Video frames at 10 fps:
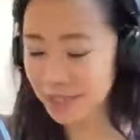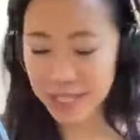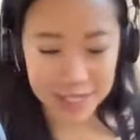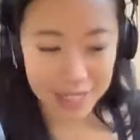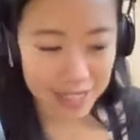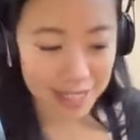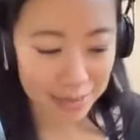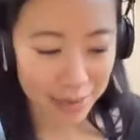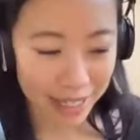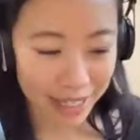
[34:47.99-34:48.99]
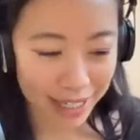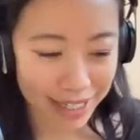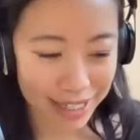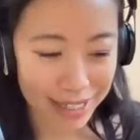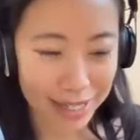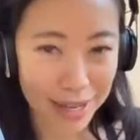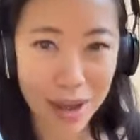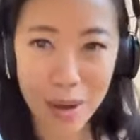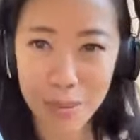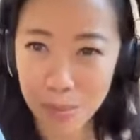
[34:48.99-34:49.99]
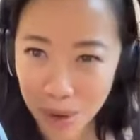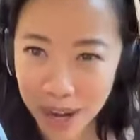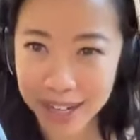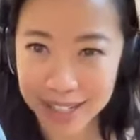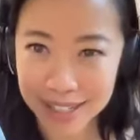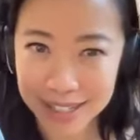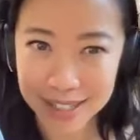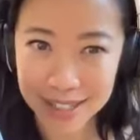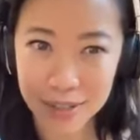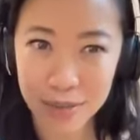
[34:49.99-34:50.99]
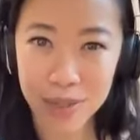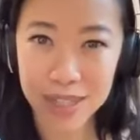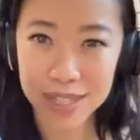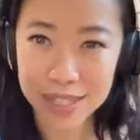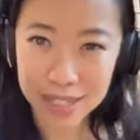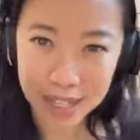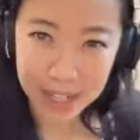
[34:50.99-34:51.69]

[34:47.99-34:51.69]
it does seem like it's a practice with this